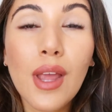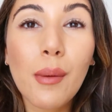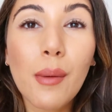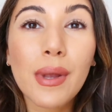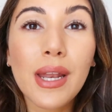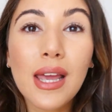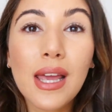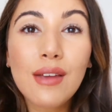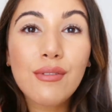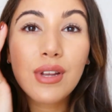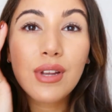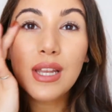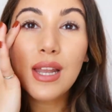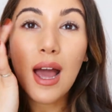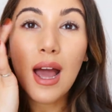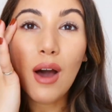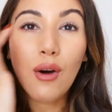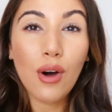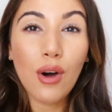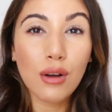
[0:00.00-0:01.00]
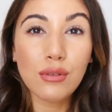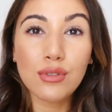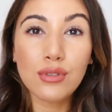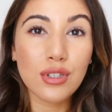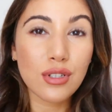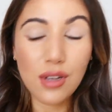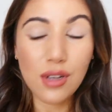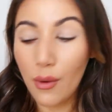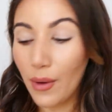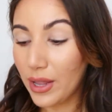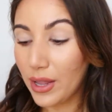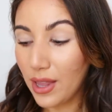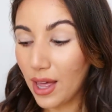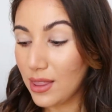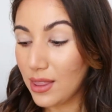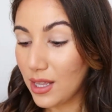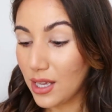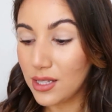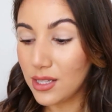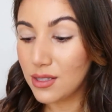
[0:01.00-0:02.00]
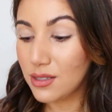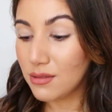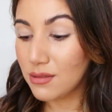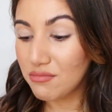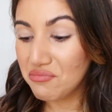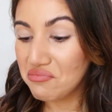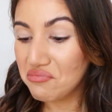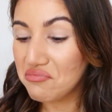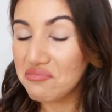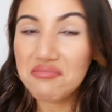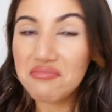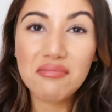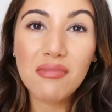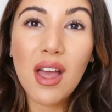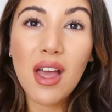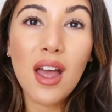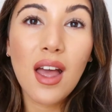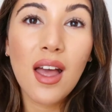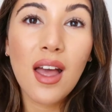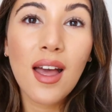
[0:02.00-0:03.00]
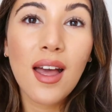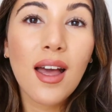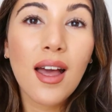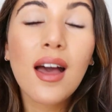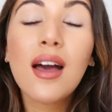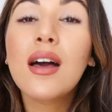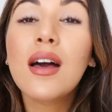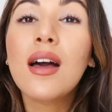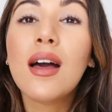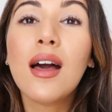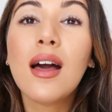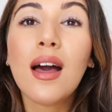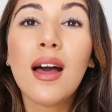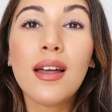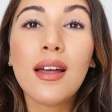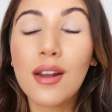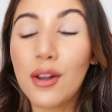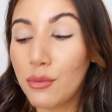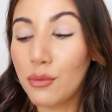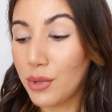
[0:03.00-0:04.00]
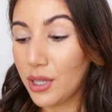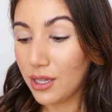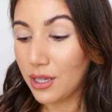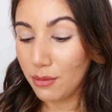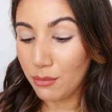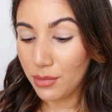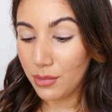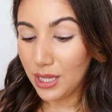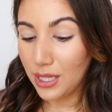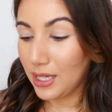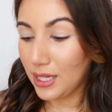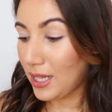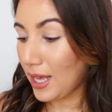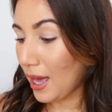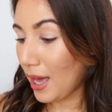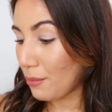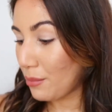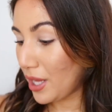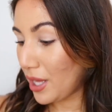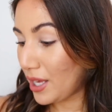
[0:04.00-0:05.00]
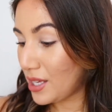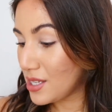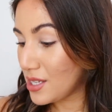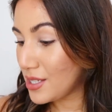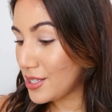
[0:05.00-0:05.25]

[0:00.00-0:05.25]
I mean, even now I would just go out like this and I'd be completely happy.